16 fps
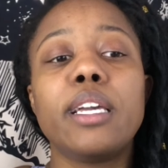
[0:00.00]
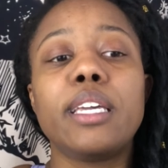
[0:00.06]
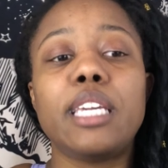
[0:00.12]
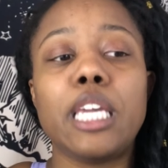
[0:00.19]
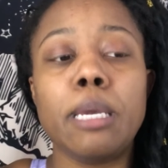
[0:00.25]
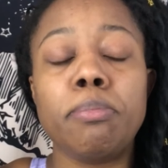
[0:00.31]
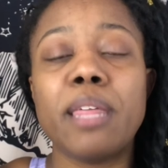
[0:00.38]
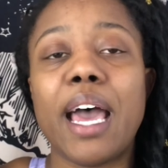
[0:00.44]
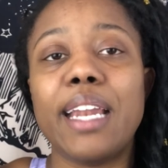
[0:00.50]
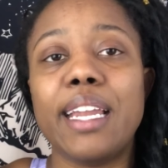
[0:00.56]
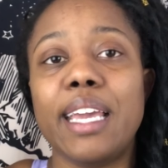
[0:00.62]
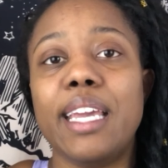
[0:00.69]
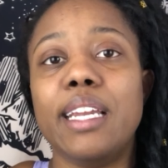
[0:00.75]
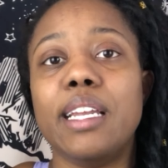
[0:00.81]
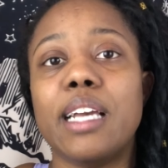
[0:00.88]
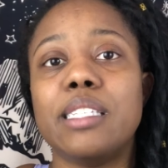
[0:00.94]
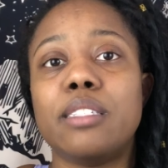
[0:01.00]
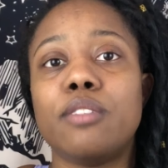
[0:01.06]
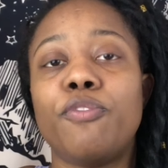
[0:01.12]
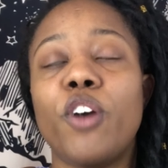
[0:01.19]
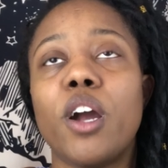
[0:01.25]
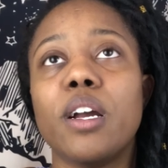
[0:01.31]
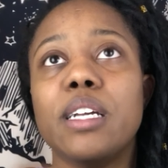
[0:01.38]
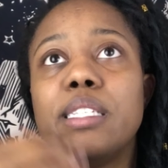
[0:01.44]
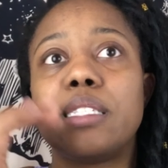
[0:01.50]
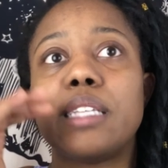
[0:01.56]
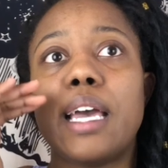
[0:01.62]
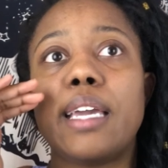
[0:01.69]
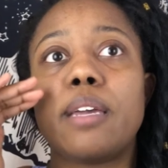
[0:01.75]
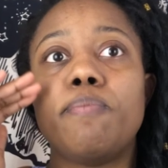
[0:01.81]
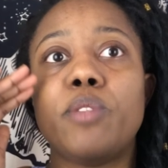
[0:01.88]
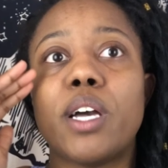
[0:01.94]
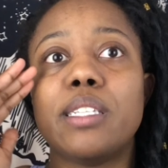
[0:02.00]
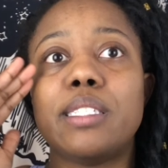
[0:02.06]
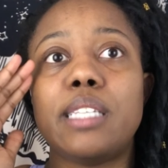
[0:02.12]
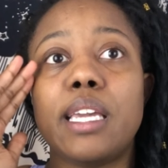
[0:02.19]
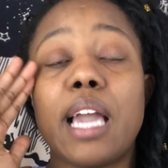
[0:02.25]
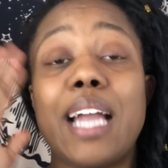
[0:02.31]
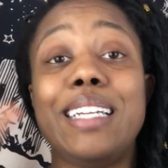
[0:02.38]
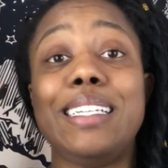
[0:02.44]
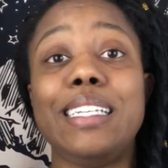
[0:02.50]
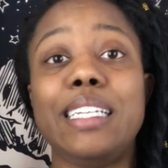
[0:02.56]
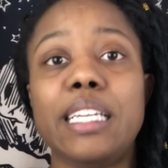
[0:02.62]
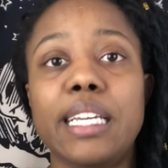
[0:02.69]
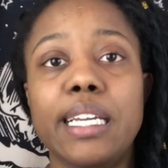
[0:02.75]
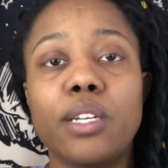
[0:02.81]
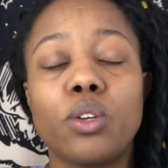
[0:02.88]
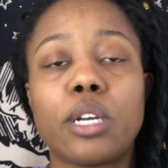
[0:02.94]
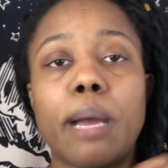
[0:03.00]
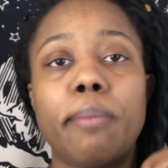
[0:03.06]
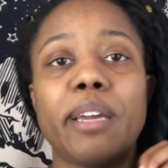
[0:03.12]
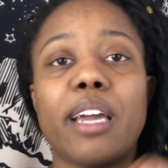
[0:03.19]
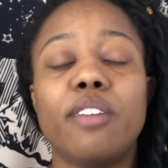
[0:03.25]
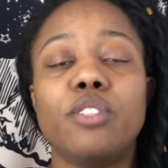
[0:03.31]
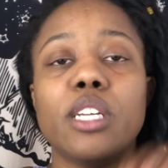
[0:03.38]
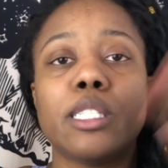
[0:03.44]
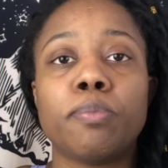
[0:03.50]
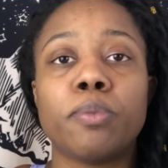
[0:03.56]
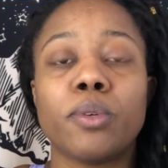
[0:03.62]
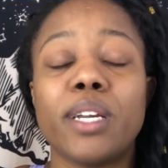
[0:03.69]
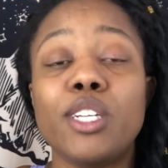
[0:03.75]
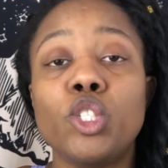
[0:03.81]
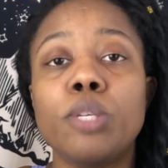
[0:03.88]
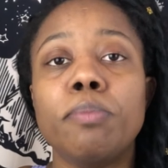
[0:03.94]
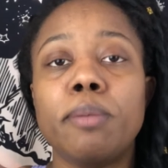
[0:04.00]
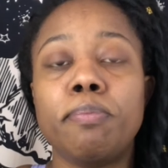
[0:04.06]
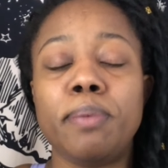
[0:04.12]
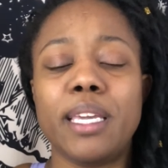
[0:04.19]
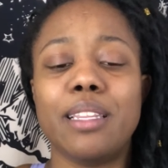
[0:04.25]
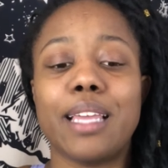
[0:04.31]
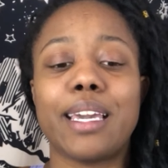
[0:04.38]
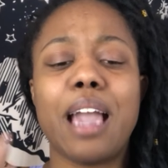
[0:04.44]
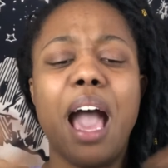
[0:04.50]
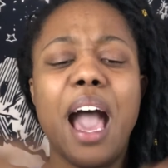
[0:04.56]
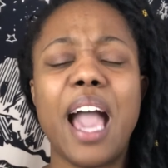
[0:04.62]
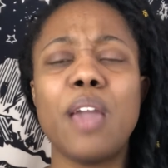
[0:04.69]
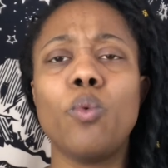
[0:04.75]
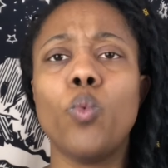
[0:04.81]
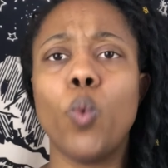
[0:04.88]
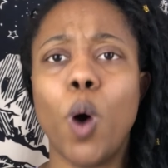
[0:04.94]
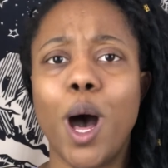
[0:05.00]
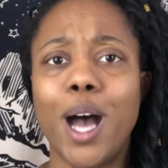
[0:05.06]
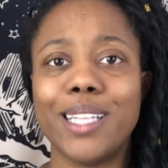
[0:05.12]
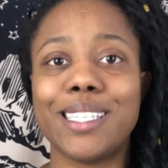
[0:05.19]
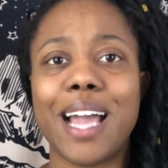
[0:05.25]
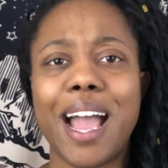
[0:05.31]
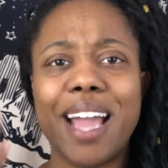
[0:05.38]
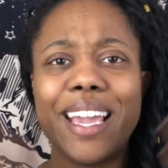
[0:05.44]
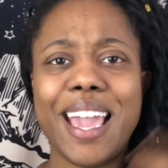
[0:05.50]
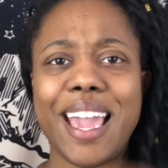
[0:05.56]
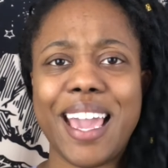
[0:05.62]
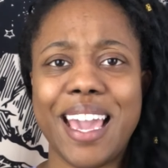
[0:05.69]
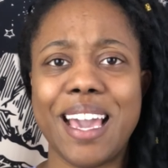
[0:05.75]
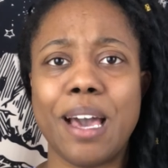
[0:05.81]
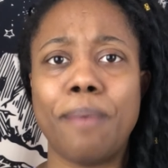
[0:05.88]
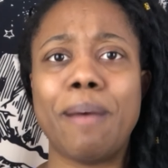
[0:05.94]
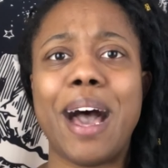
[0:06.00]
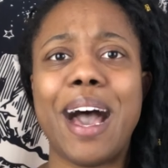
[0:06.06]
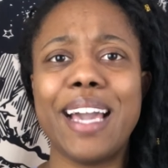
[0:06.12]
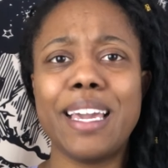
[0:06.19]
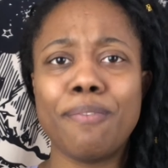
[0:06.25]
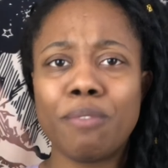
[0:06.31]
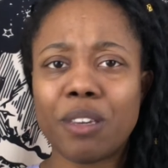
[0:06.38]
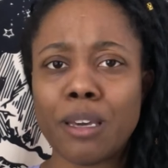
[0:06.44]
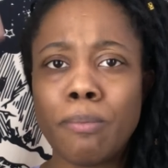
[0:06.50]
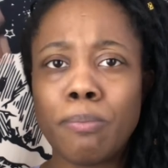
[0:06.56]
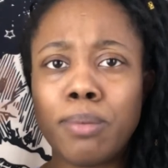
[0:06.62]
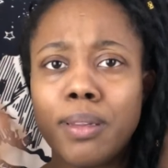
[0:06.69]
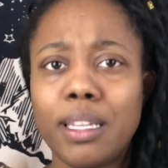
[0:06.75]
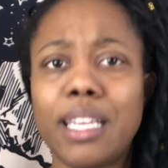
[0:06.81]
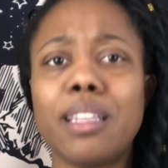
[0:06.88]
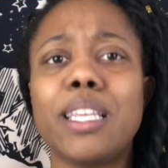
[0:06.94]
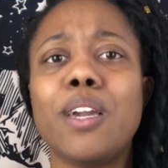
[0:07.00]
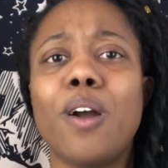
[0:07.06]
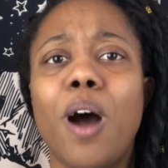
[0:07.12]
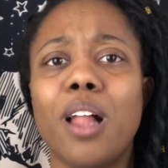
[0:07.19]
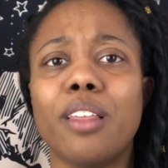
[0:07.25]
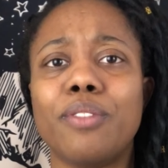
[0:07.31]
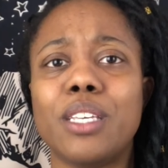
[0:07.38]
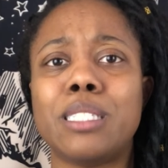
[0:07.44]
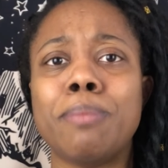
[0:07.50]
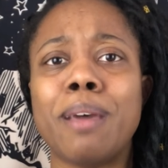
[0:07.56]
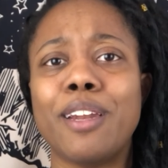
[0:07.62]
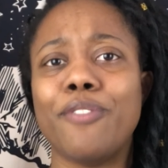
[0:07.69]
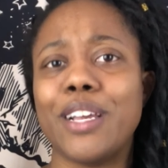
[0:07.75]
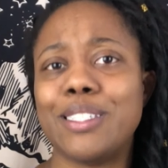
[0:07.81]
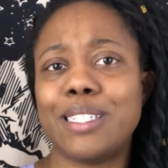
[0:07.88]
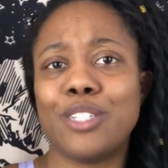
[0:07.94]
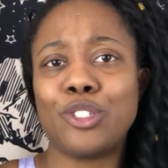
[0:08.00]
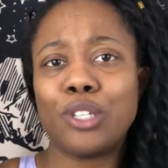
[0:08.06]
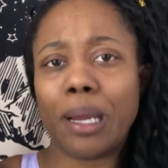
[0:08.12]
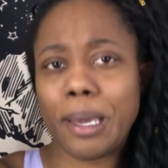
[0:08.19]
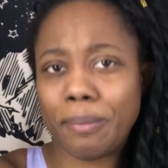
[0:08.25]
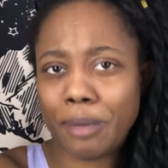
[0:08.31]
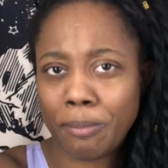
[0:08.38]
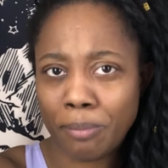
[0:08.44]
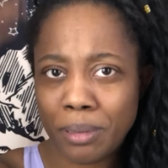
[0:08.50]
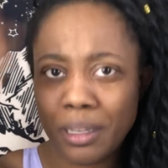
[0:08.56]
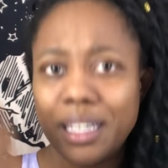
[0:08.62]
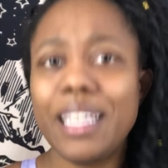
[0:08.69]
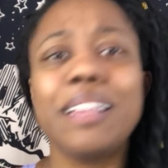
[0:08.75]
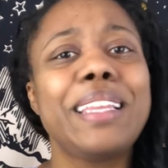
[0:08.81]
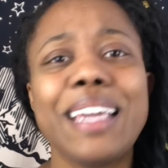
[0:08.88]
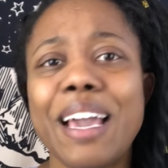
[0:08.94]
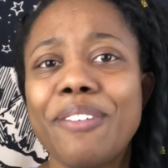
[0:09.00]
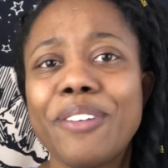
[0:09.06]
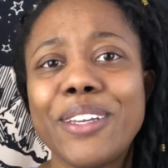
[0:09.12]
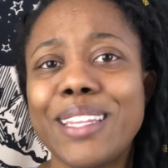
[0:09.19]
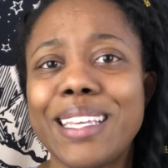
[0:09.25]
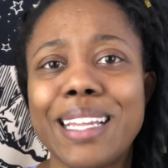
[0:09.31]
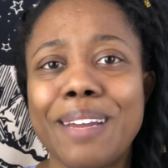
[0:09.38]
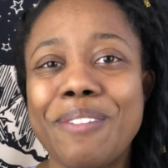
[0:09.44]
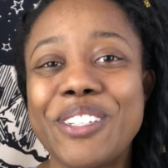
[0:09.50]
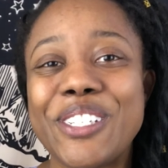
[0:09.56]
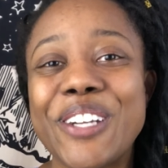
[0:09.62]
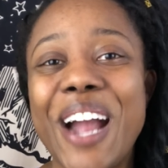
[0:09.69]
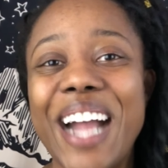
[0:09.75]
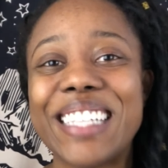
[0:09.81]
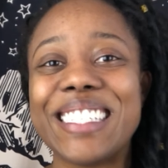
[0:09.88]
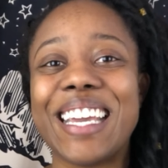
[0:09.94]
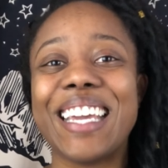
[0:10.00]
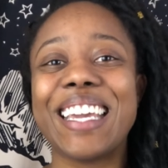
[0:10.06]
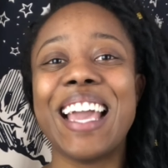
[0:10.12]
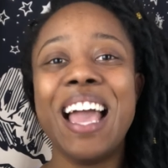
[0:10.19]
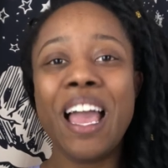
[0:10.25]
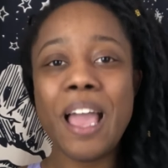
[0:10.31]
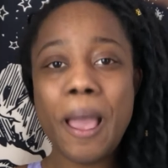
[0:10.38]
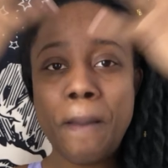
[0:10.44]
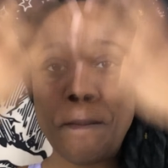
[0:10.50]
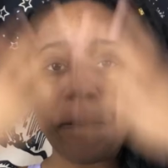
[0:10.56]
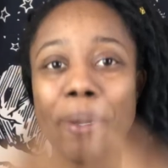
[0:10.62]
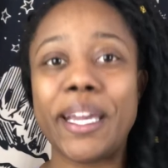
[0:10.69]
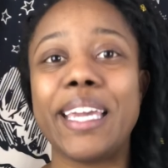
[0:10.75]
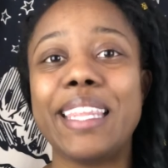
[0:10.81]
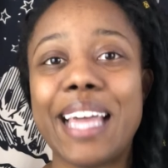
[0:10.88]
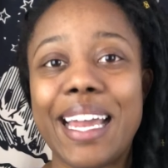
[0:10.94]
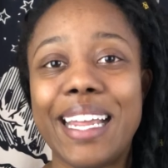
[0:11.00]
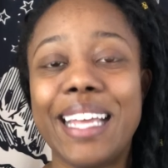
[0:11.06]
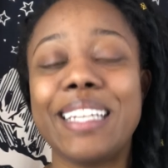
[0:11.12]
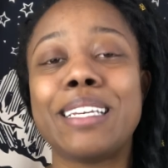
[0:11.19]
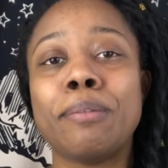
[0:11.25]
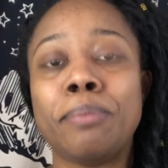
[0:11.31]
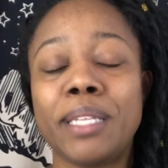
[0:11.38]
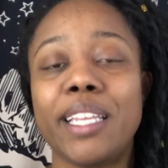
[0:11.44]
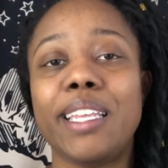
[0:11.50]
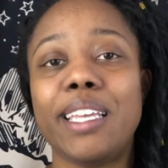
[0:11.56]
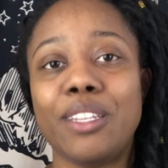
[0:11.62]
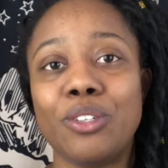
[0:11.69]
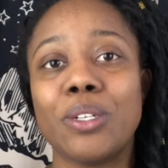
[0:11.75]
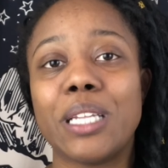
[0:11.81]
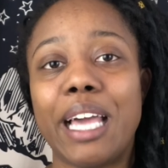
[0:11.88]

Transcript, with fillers: keep that in as far as like not saying I need or coming out of desperation, but being like, I want, I am, I am completely all of this manifestation. I am completely everything that I'm attracting and bringing that in completely in your